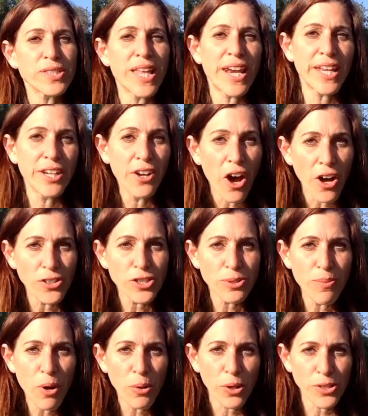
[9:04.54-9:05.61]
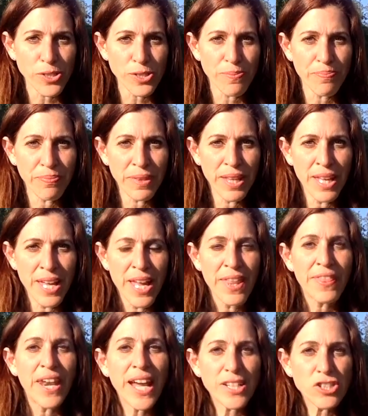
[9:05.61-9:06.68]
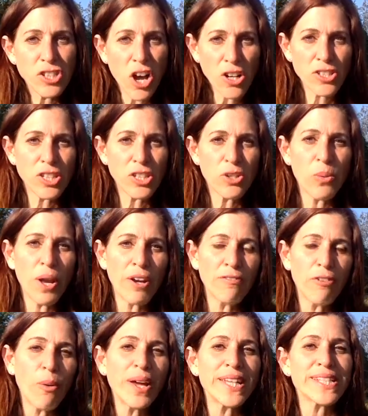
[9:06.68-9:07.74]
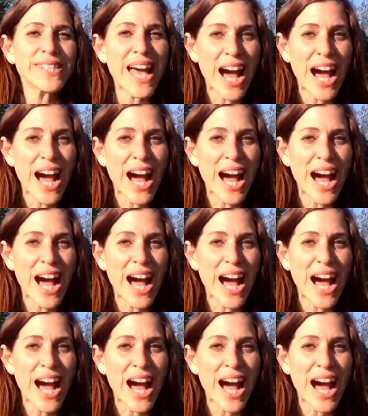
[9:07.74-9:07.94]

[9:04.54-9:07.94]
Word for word: than in non smokers. The next toxin you want to avoid is